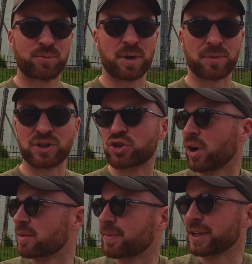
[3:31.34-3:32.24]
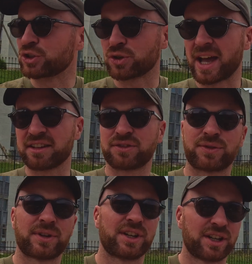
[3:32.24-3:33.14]
people enjoying village
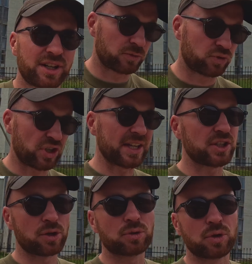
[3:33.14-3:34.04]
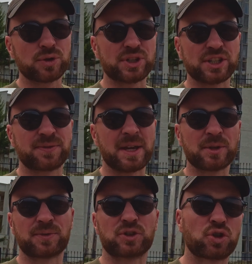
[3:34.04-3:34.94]
life. Jeti-Oguz is
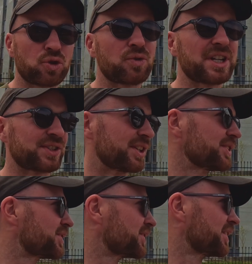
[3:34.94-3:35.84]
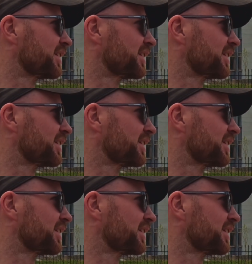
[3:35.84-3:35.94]
famous for two reasons.